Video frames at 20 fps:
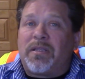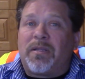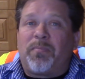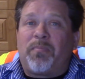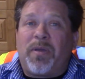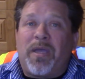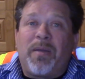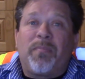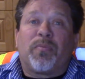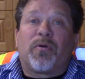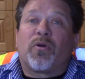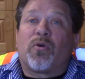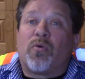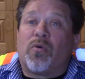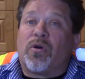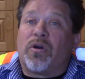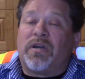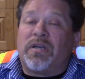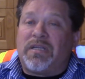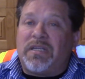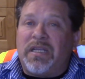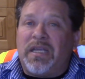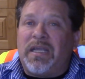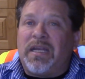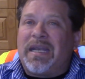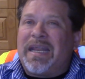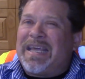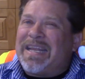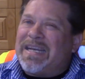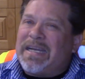the paper
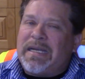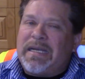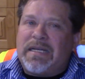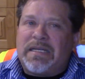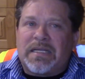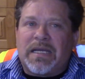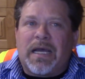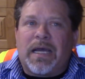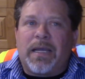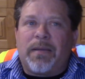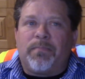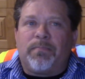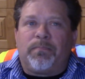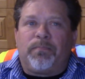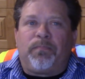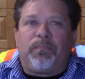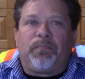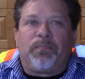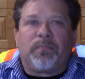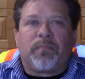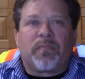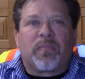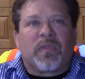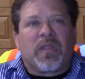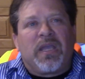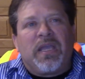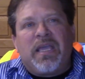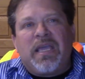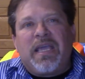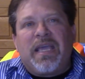quarantine at any time.
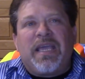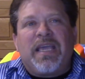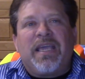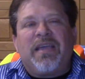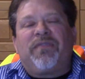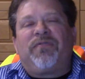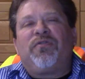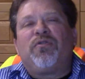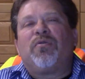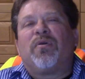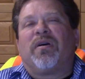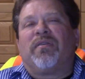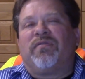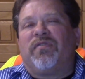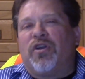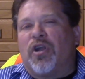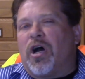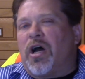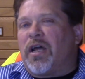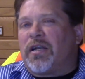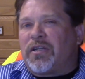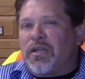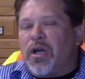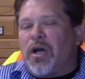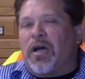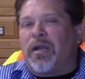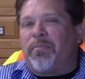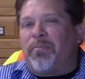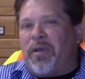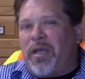If you have not
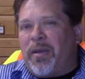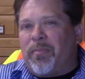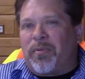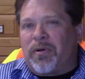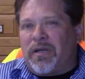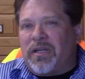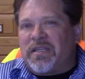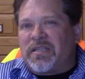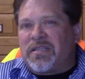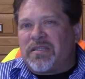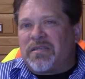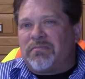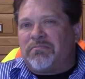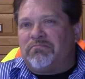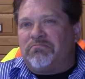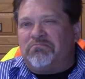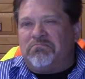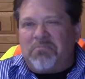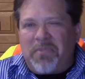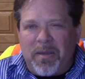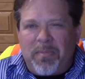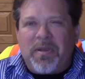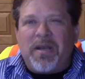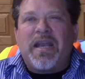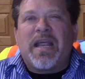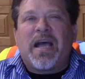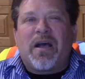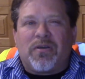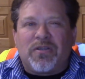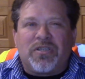gone paperless, maybe
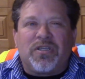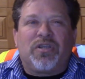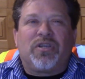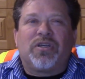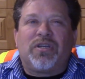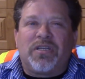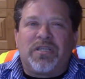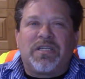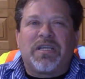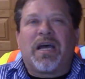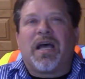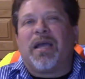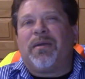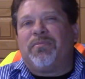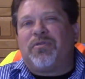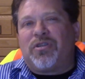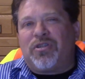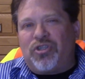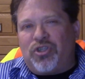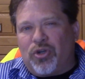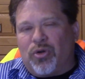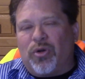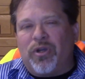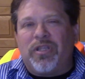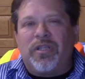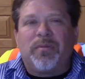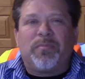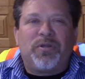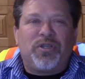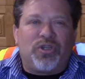now is a good time to
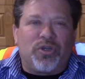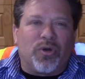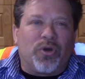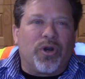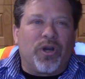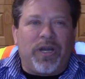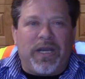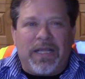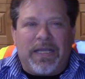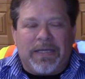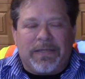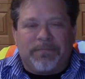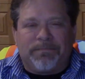join the majority.